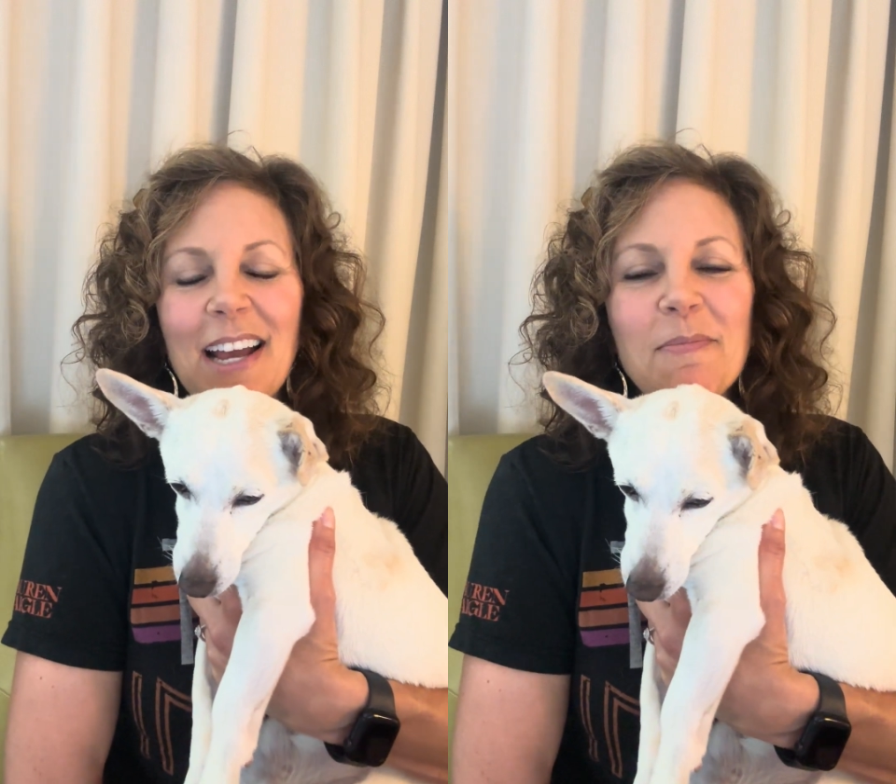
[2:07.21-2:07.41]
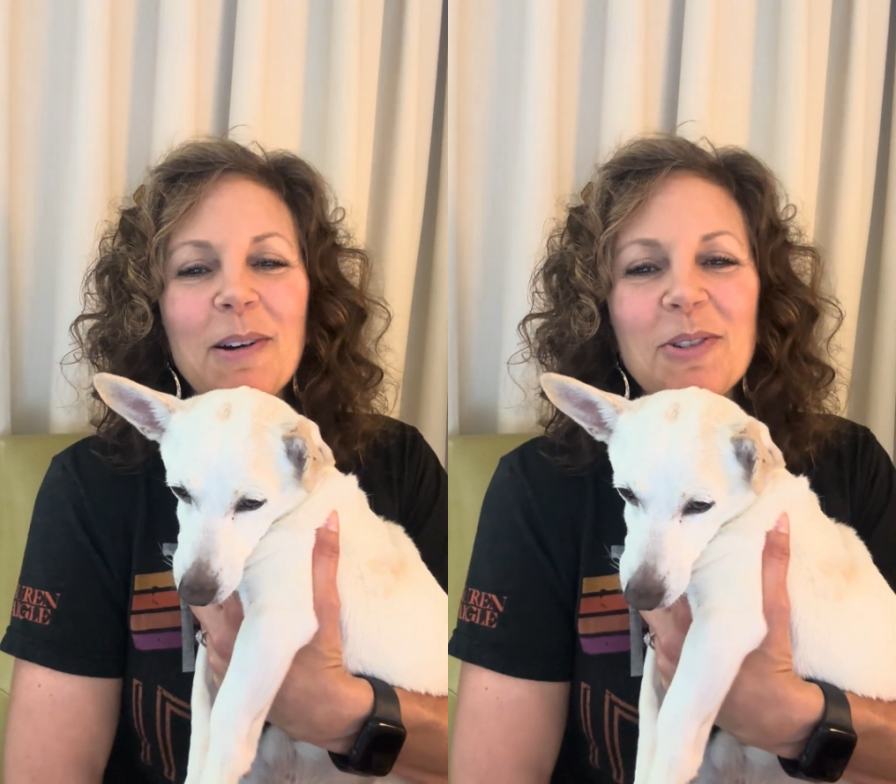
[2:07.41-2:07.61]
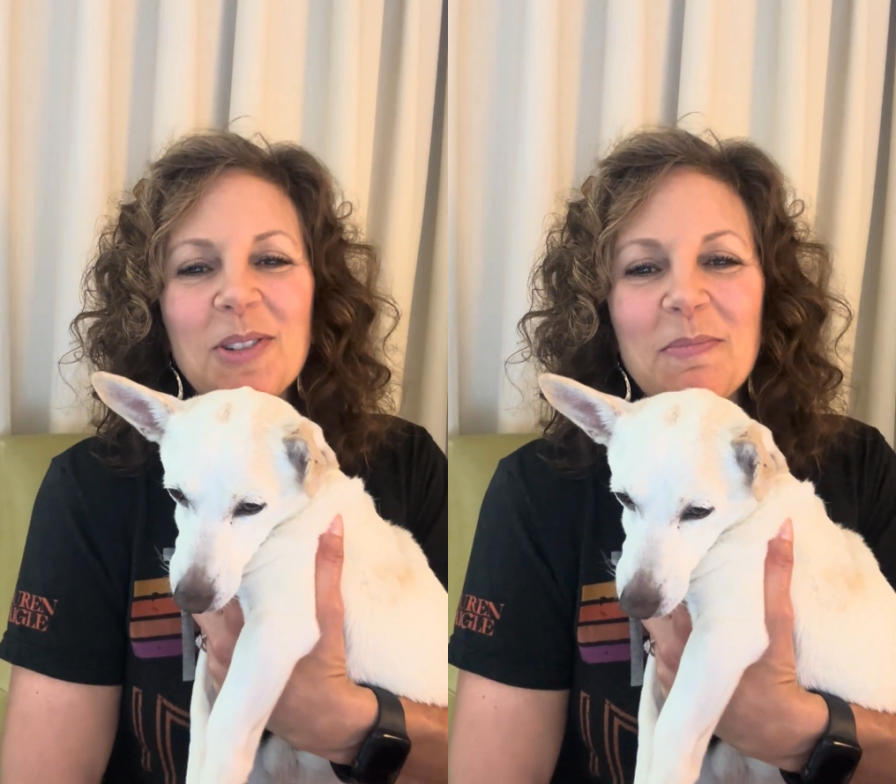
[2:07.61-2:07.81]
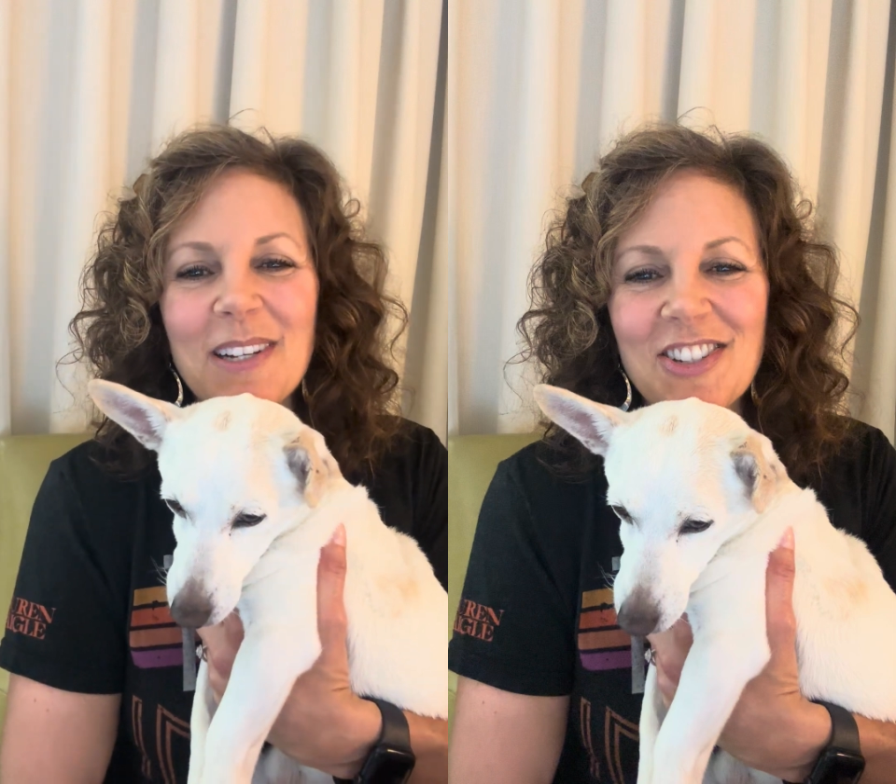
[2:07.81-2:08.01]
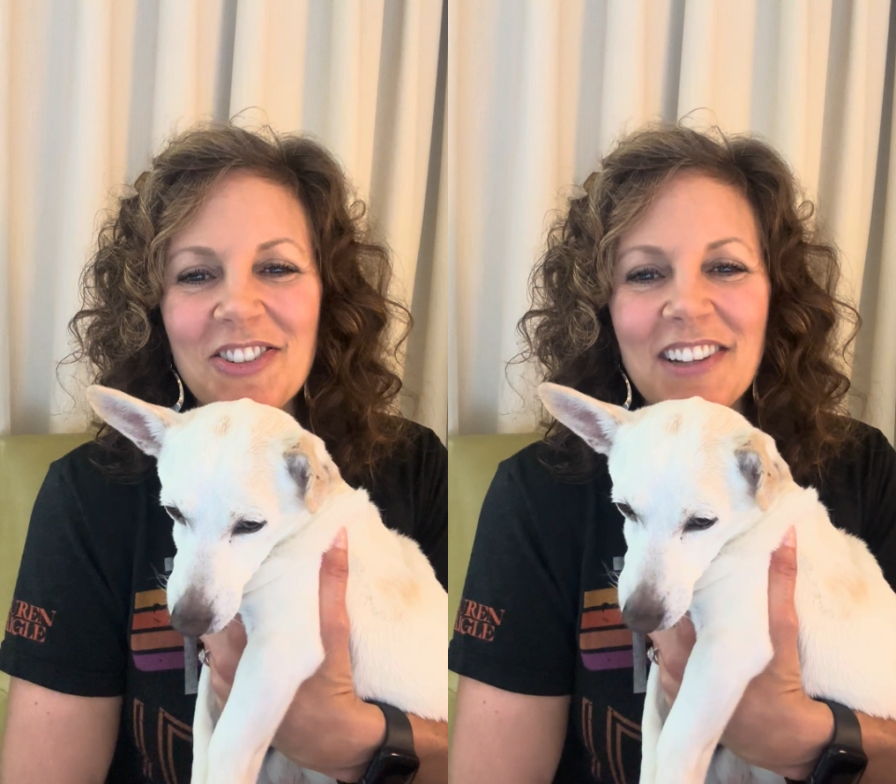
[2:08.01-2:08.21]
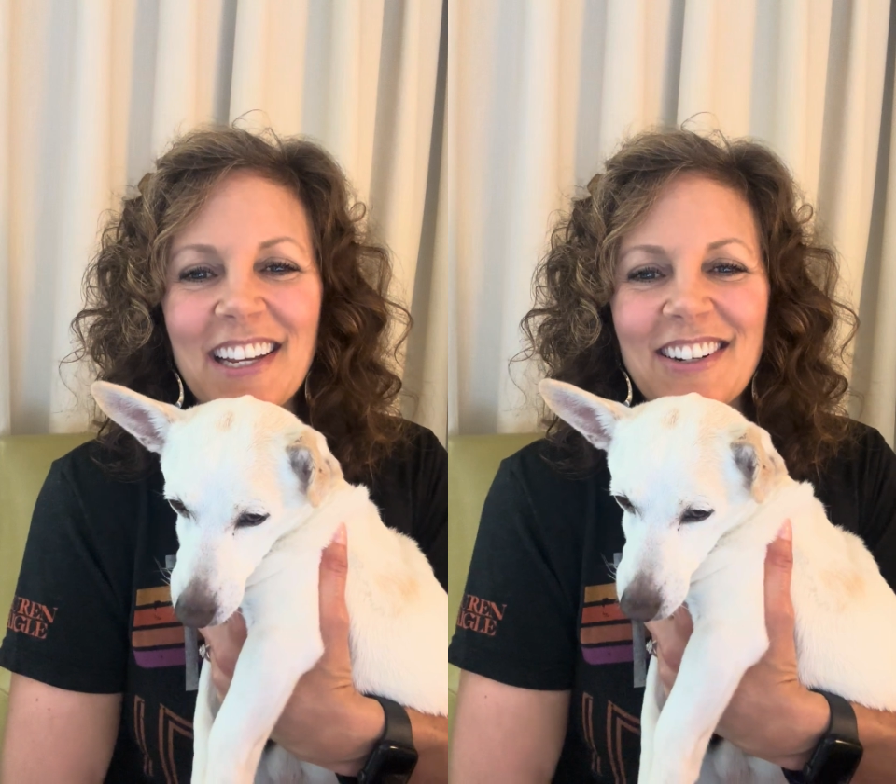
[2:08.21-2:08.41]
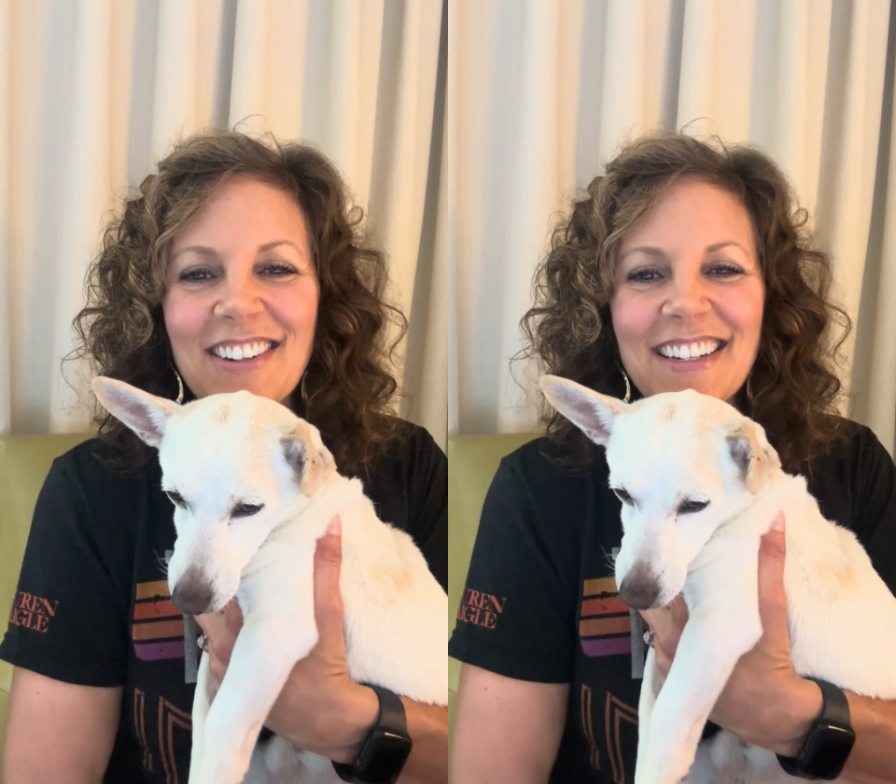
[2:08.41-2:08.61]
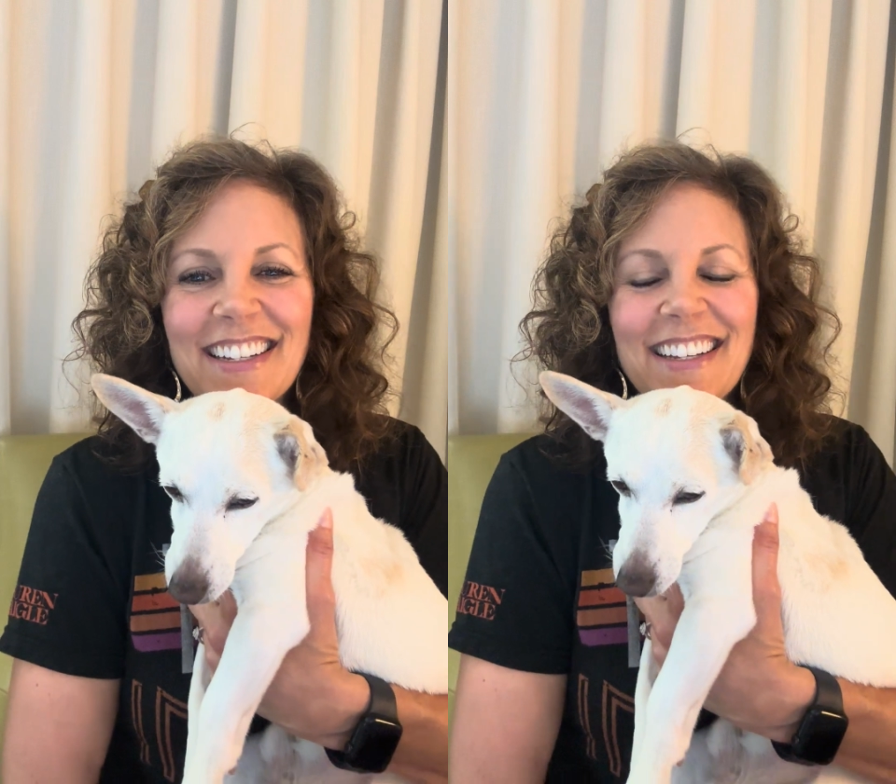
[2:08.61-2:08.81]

I'll post a picture later,